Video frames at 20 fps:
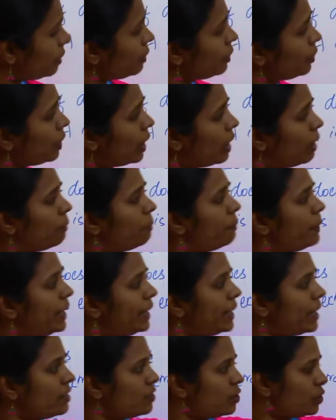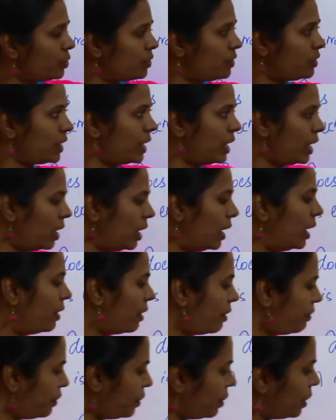you have B tends to C.
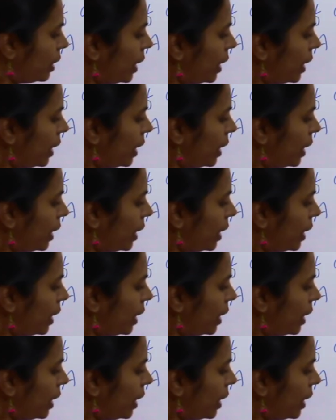If you